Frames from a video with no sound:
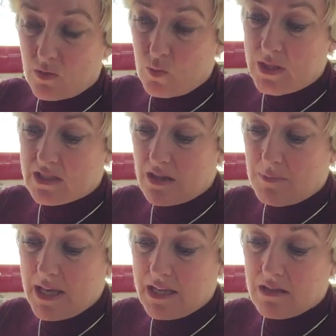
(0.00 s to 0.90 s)
whisked up
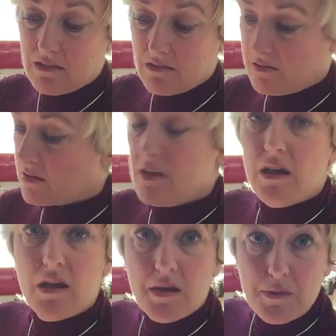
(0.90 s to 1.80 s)
egg,
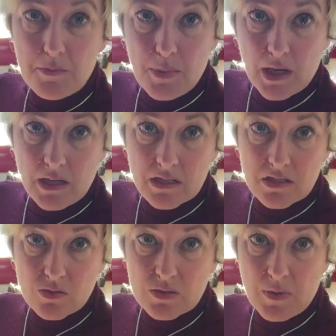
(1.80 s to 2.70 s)
bung it in a
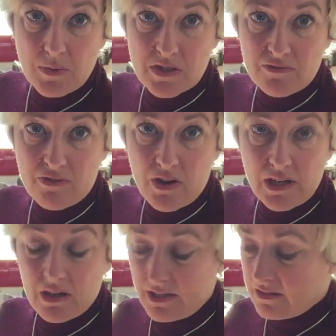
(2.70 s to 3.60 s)
saucepan with some fry
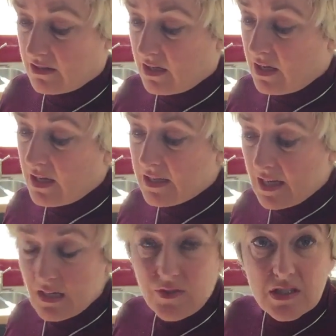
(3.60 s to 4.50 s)
light.
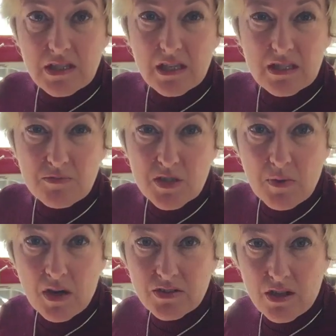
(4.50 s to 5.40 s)
Again, if you stick some
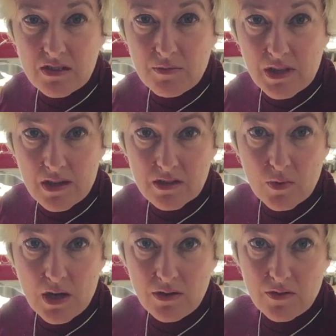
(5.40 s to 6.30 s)
tomatoes in with that as
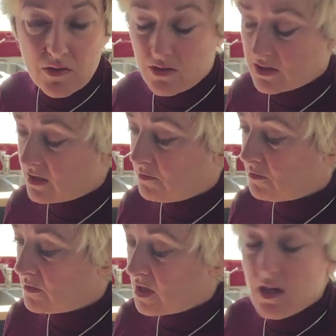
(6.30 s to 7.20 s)
well, you got a